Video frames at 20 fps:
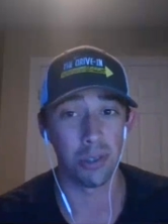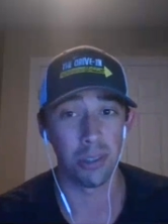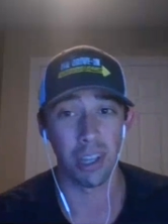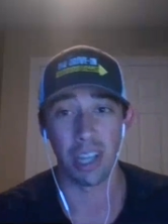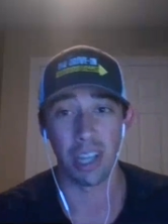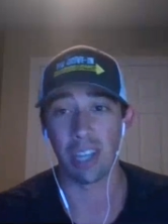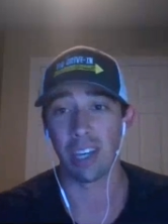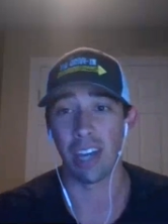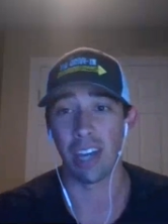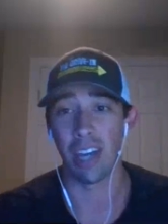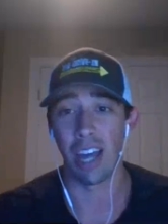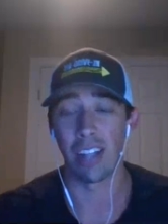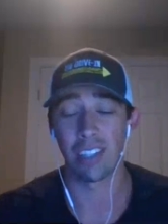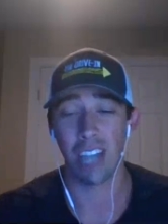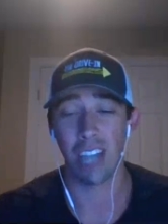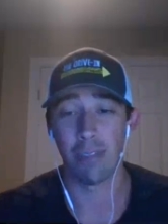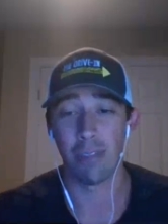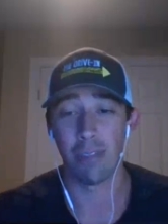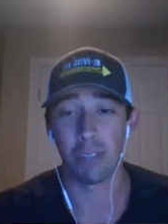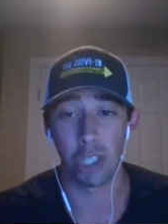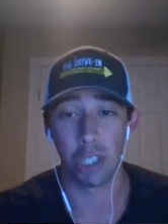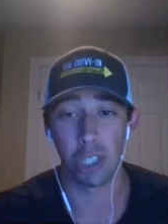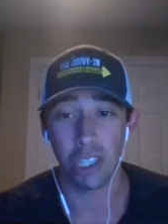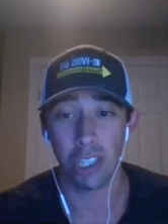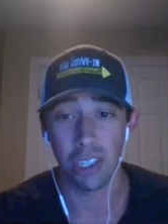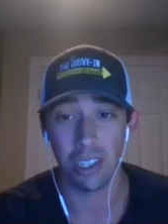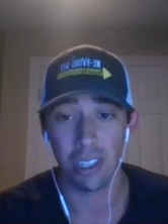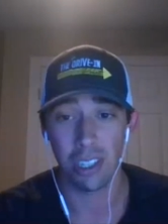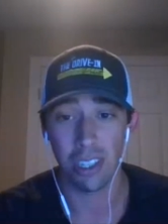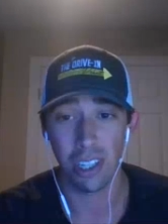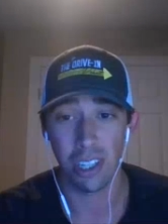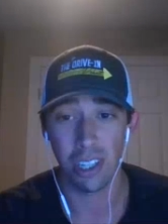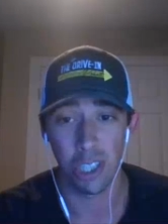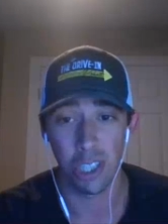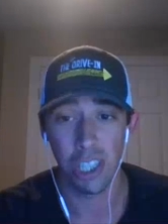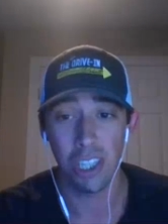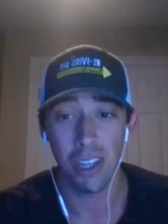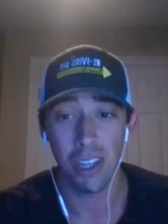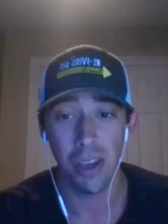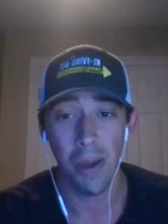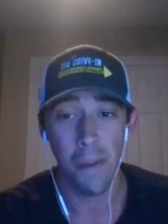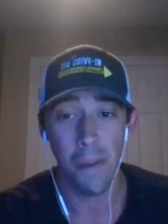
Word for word: like, again, it's kind of a cheat, a cheat.